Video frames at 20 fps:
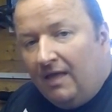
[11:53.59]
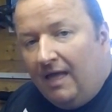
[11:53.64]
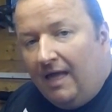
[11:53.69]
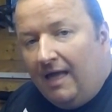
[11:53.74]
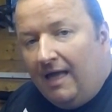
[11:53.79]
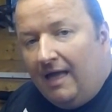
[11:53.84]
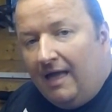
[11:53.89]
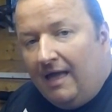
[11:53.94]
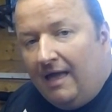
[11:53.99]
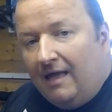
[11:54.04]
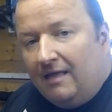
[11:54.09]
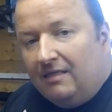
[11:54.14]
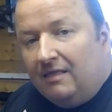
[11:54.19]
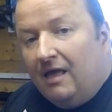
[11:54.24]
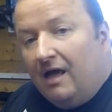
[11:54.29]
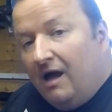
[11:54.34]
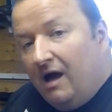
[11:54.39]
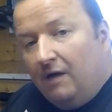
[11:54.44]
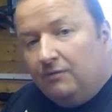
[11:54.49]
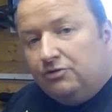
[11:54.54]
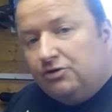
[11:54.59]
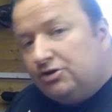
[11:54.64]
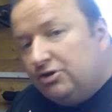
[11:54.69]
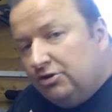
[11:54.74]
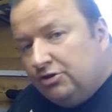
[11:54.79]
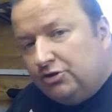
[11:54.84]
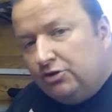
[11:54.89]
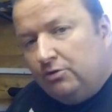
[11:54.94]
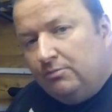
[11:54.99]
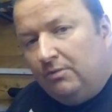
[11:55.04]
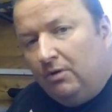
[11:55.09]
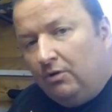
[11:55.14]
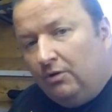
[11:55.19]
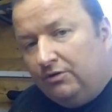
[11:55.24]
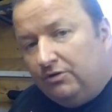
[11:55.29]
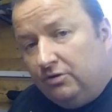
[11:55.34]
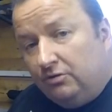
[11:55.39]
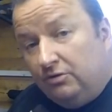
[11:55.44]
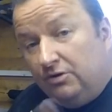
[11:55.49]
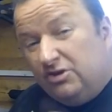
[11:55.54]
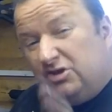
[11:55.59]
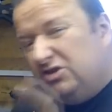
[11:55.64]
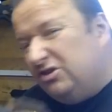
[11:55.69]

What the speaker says: And I'm just going to zoom along and do this.